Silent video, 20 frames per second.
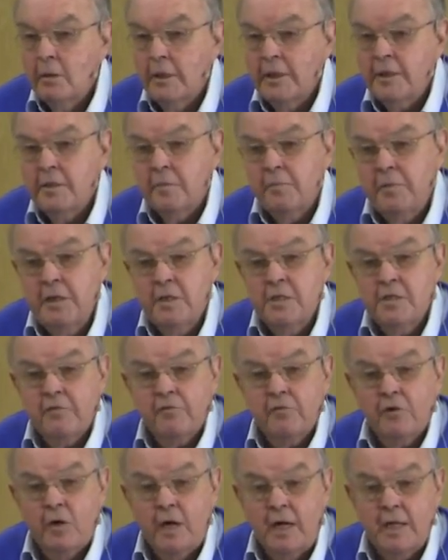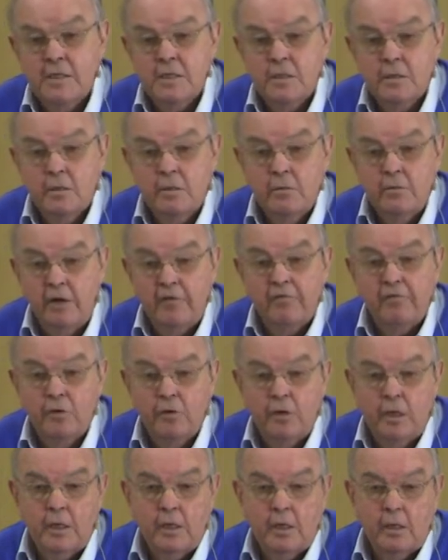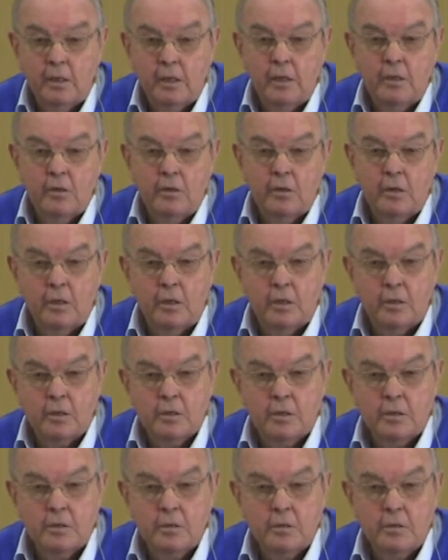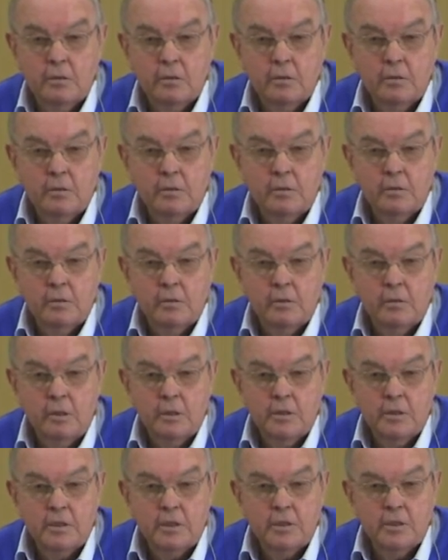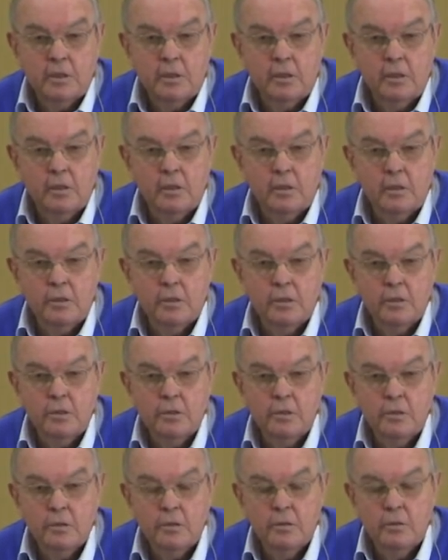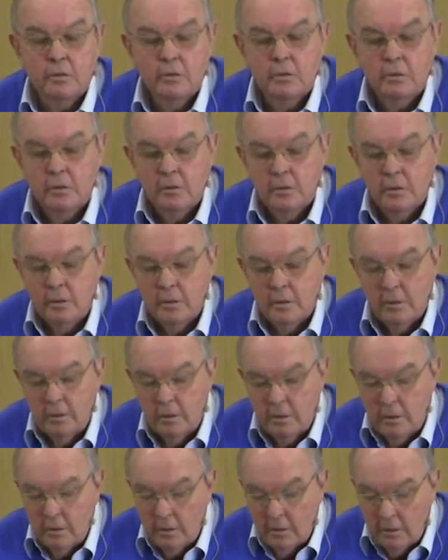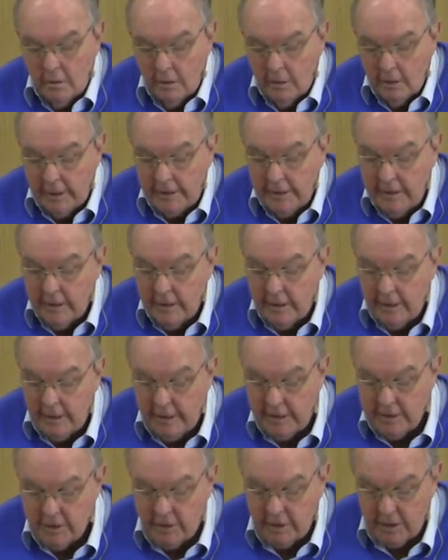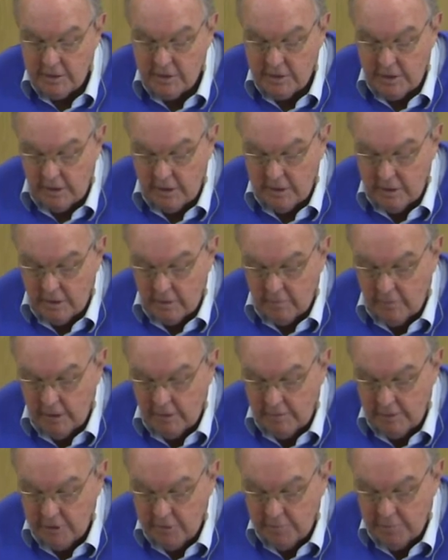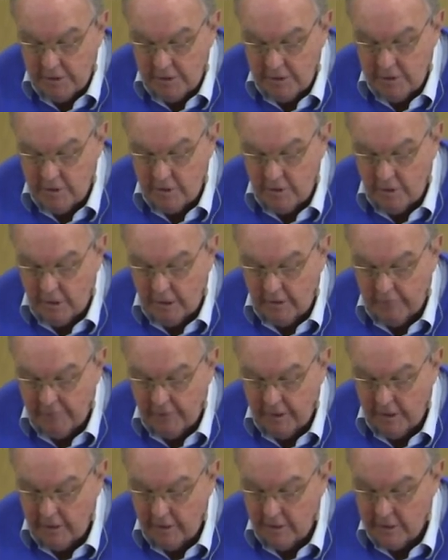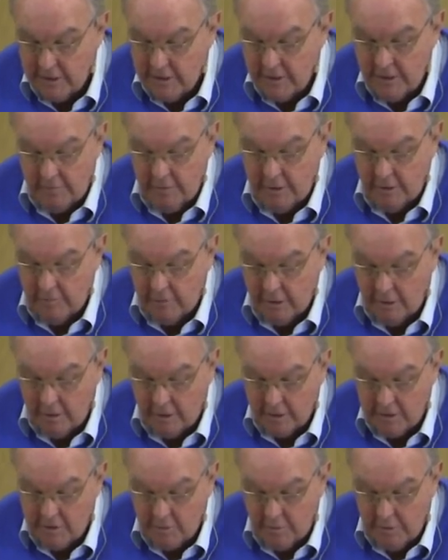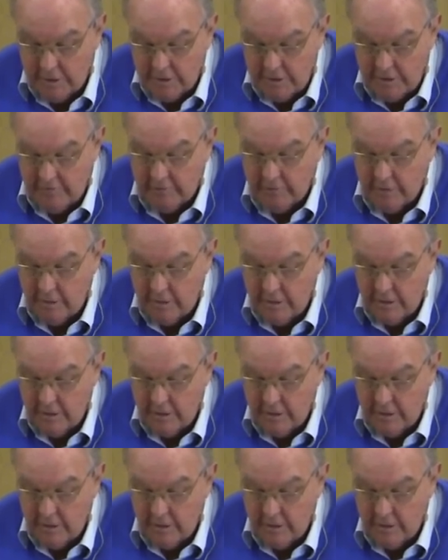Let the peace of Christ referee in your hearts, it says in Colossians. And a year later, I'd say to them, how much peace do you have now? And some of them had lost most of it.